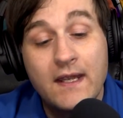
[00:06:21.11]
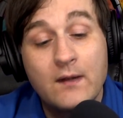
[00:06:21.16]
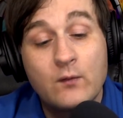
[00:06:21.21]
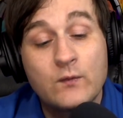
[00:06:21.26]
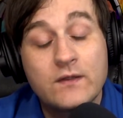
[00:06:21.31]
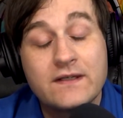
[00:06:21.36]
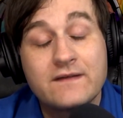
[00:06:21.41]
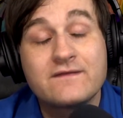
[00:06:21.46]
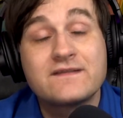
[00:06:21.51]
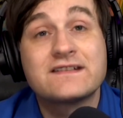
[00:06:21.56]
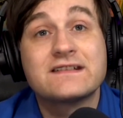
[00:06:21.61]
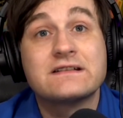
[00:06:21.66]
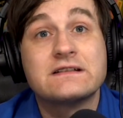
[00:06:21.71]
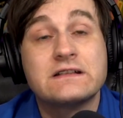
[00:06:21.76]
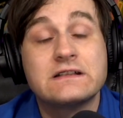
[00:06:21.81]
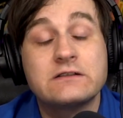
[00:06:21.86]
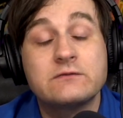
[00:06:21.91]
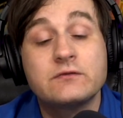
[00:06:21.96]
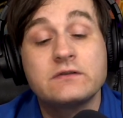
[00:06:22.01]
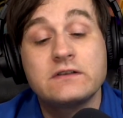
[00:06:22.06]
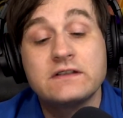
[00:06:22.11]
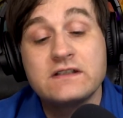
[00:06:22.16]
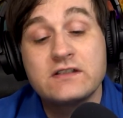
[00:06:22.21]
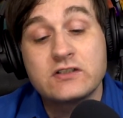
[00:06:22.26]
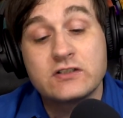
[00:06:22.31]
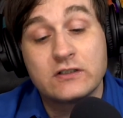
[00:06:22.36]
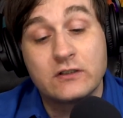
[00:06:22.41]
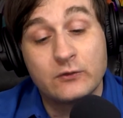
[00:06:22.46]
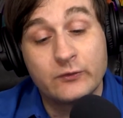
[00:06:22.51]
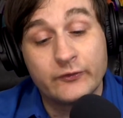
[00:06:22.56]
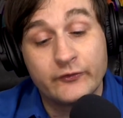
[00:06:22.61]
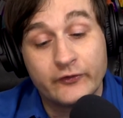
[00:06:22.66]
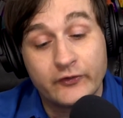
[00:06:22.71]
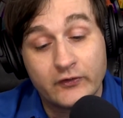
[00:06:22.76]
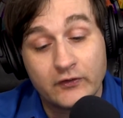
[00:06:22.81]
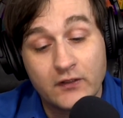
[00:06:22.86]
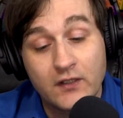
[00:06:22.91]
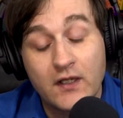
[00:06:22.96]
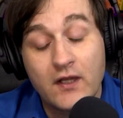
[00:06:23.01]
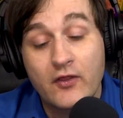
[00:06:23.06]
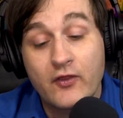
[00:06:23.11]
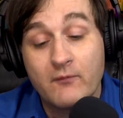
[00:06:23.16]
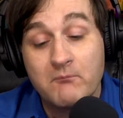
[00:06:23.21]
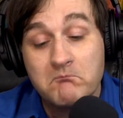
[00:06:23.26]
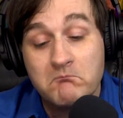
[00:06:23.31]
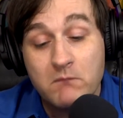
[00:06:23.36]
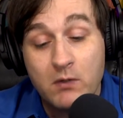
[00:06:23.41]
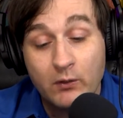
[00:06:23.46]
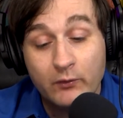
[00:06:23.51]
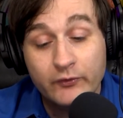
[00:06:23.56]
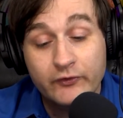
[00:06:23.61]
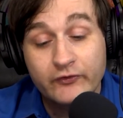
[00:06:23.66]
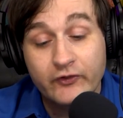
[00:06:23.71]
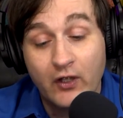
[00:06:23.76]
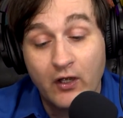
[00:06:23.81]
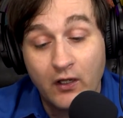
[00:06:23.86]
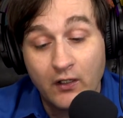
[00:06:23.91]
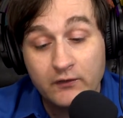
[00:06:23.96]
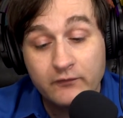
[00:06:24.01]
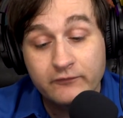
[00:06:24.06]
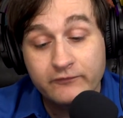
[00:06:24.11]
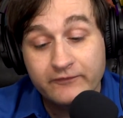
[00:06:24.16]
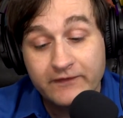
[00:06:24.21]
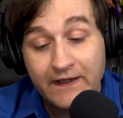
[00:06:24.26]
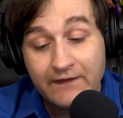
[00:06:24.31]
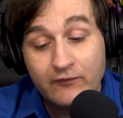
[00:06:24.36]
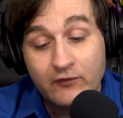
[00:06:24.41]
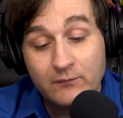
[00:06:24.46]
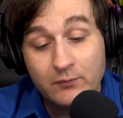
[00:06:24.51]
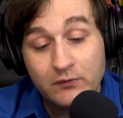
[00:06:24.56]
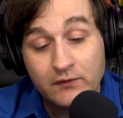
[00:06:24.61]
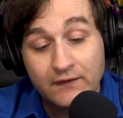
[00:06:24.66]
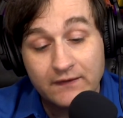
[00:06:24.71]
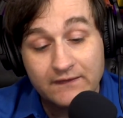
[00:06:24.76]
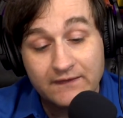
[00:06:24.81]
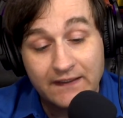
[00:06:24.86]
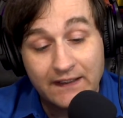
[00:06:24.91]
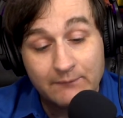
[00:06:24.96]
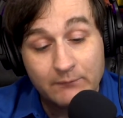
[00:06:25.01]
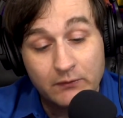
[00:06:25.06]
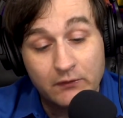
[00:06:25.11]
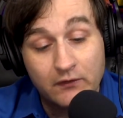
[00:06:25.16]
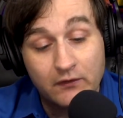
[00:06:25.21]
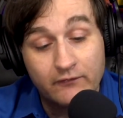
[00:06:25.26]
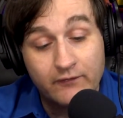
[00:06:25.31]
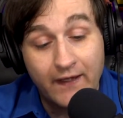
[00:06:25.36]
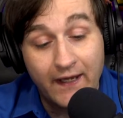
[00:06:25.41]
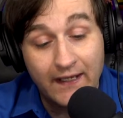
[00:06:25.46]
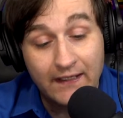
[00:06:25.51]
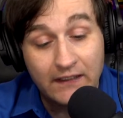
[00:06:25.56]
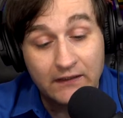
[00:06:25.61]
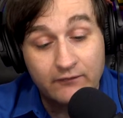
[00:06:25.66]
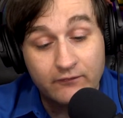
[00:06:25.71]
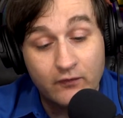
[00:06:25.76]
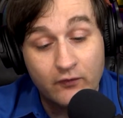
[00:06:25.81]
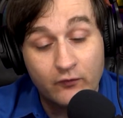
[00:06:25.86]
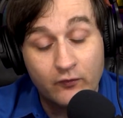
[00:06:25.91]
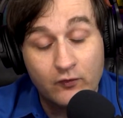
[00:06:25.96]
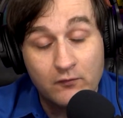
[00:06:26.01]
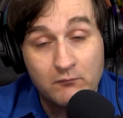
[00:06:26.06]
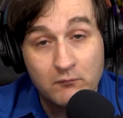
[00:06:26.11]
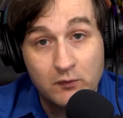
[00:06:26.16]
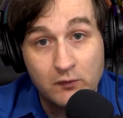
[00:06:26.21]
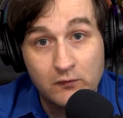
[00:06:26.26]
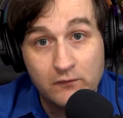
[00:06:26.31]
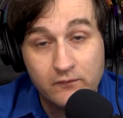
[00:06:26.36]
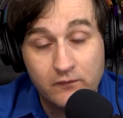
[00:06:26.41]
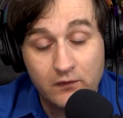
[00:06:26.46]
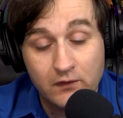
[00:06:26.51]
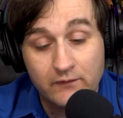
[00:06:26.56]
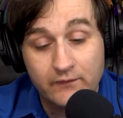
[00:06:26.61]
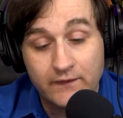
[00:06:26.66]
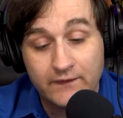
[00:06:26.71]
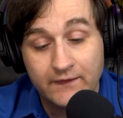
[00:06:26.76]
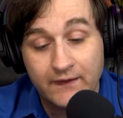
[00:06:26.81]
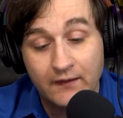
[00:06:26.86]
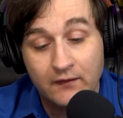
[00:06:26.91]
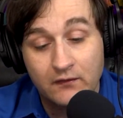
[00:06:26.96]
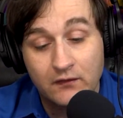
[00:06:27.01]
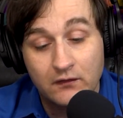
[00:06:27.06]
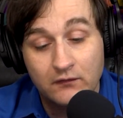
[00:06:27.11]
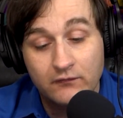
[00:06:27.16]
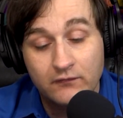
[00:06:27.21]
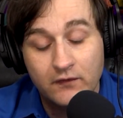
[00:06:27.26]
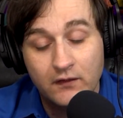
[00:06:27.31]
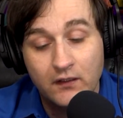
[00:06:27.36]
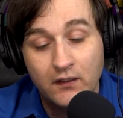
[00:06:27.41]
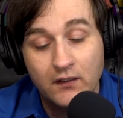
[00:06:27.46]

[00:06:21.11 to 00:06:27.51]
We have deliberately chosen the most unfavorable example of any for the removal of a tariff.